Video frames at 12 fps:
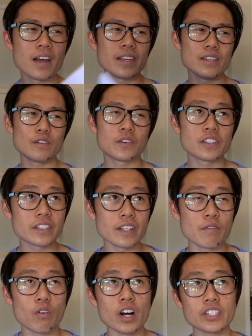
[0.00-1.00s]
University
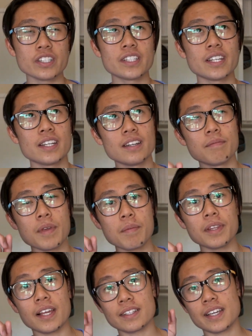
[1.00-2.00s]
of Washington,
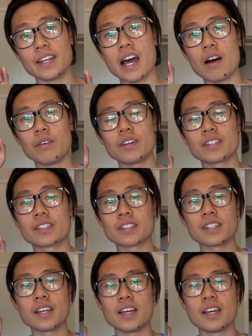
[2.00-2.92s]
maybe like 10 hours,